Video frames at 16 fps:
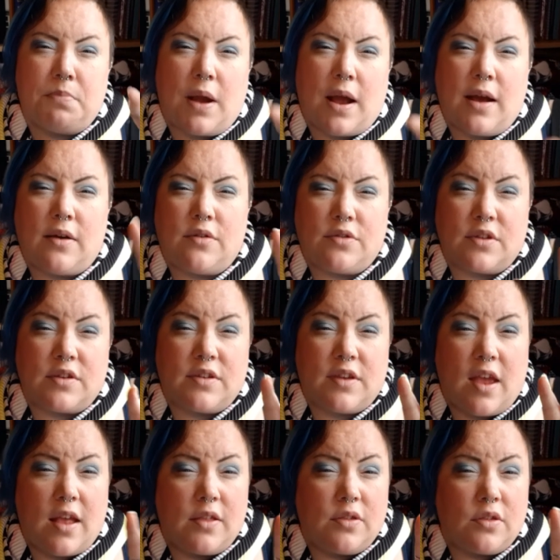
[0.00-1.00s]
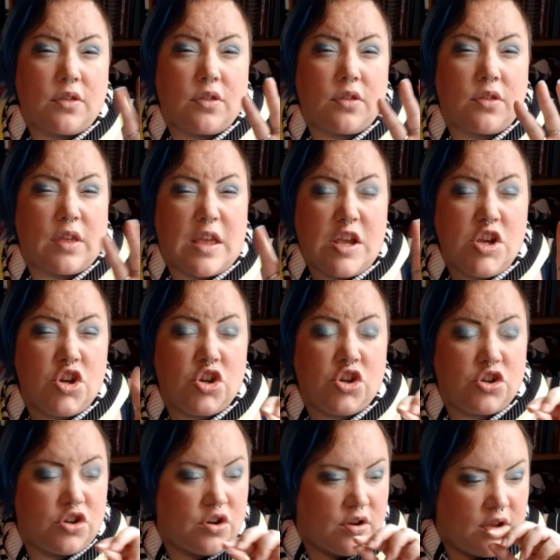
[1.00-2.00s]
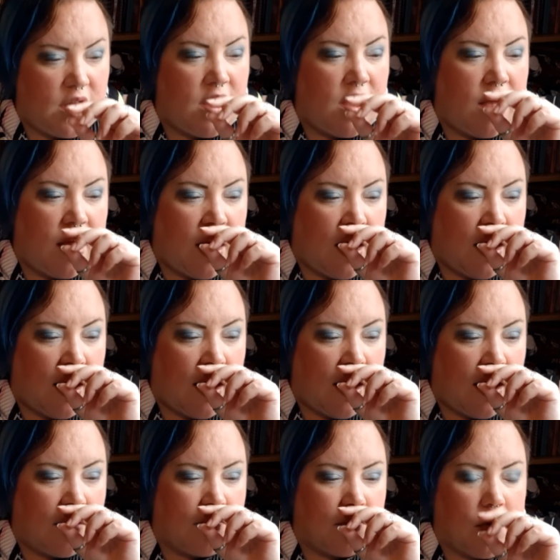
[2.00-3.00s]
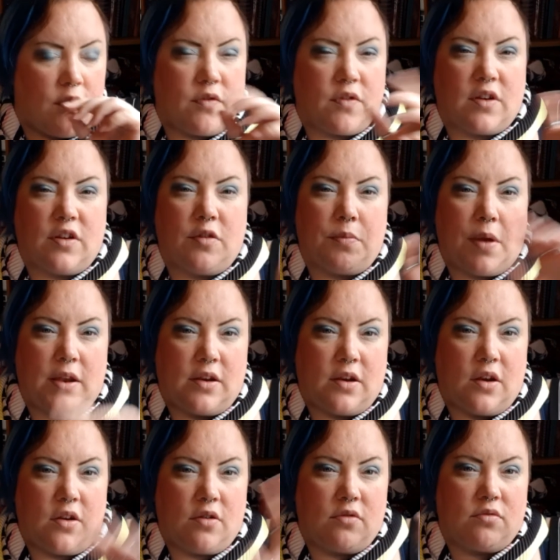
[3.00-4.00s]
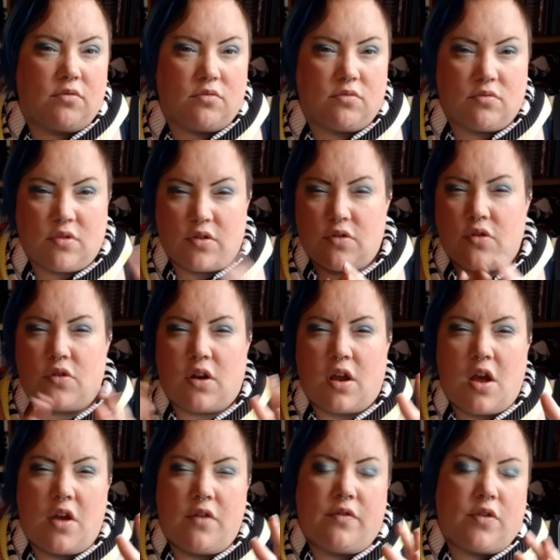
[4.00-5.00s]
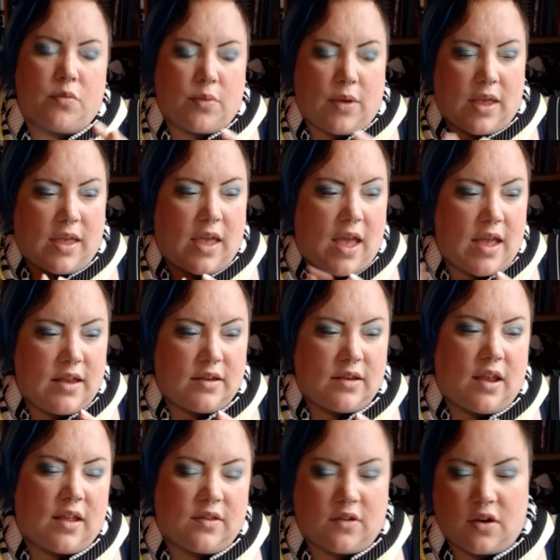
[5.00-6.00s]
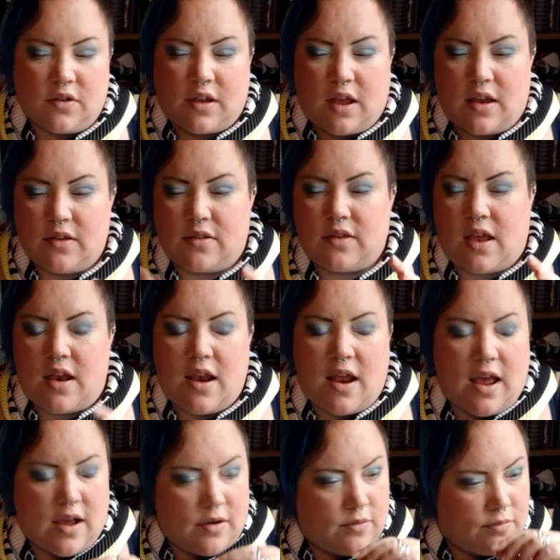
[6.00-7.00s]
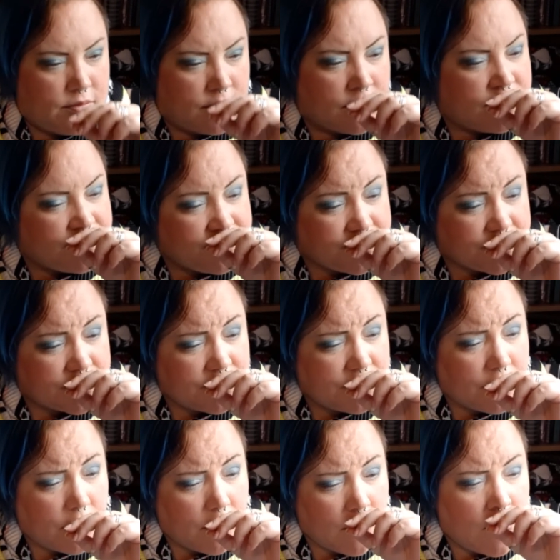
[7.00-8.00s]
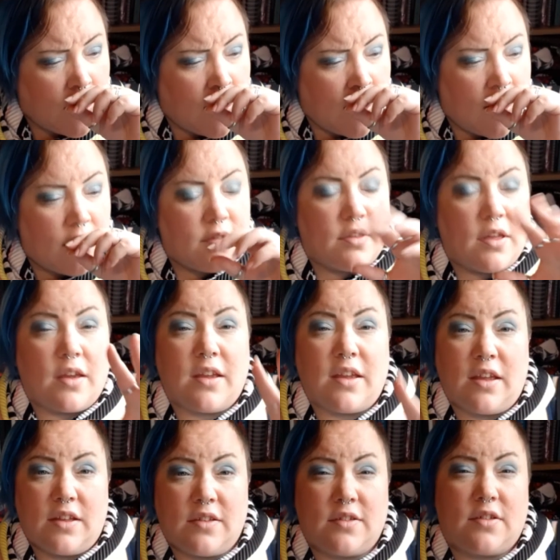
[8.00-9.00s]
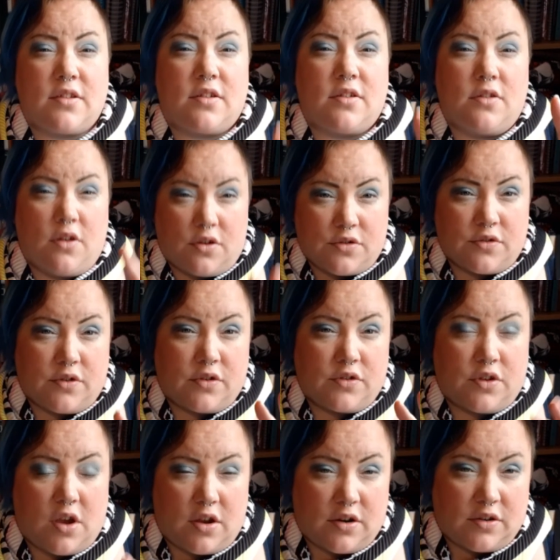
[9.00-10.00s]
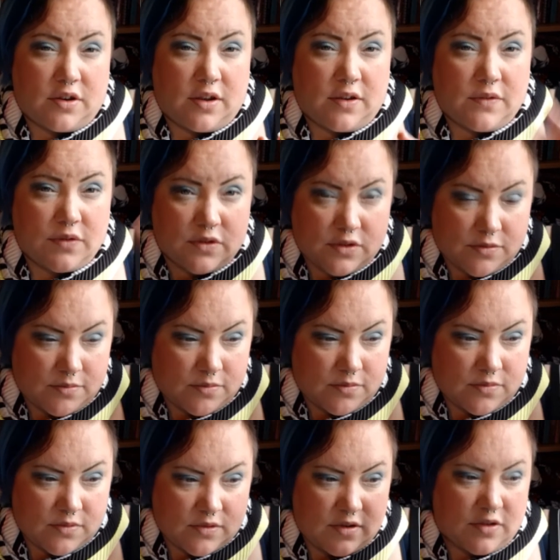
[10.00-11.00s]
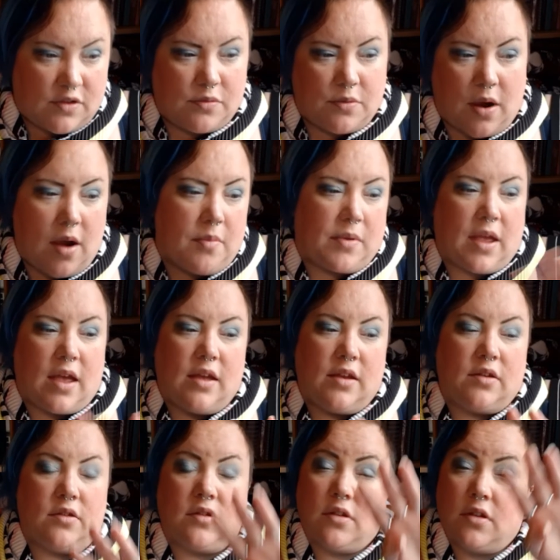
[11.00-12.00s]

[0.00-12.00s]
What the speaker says: about the 10th-ish. Obviously dependent, it's sort of like over the weekend they start to get sent out. There is lots of alternatives. This is where I'm getting